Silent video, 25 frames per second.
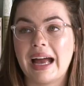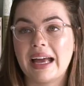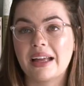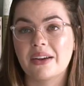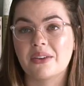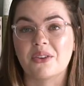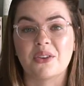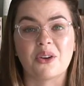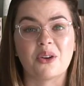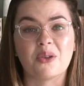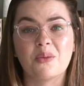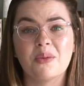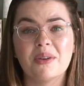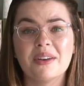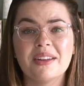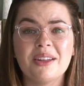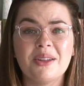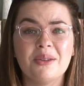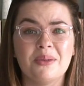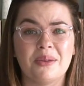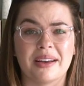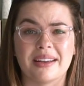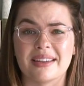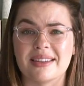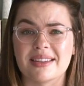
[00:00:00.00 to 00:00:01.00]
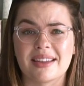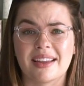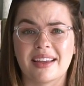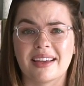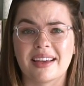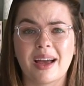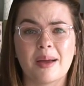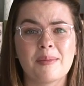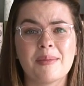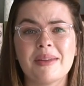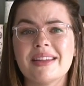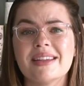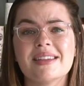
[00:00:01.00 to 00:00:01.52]
I don't know, what do you guys
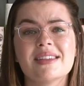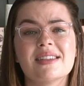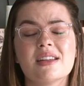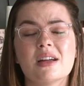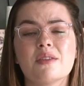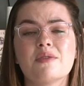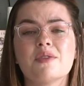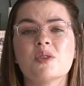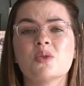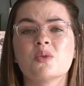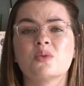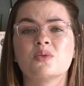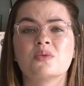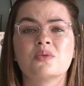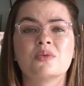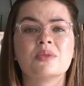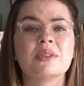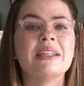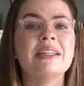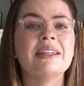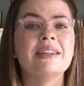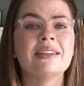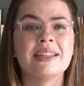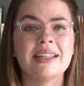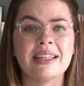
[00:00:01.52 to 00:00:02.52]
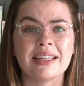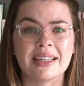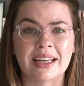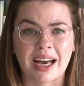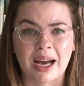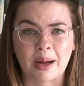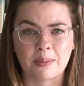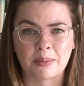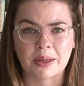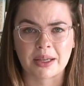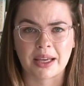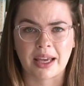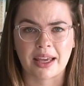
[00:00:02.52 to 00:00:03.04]
think? I mean, this stuff is really
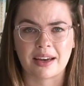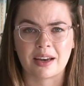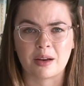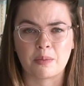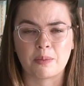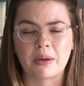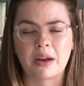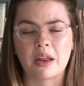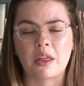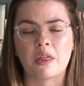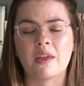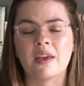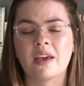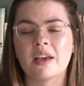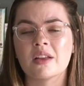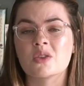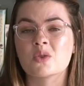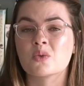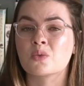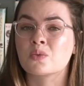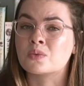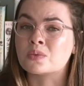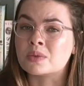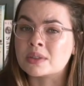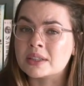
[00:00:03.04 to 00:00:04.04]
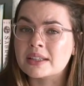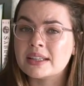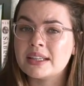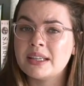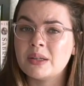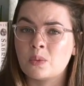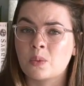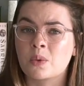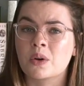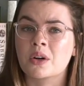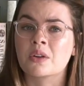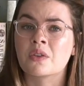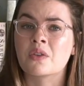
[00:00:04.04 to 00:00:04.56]
complicated, but I think it's
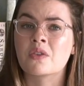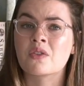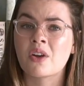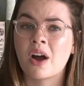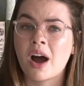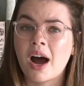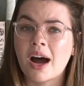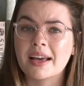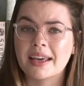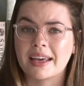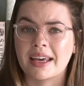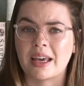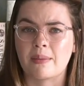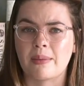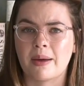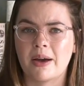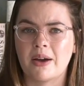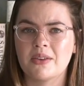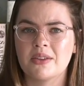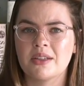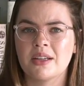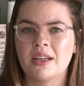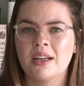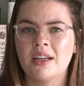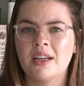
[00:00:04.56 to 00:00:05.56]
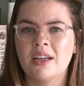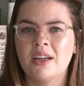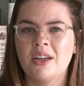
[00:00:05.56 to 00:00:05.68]
really worth talking about.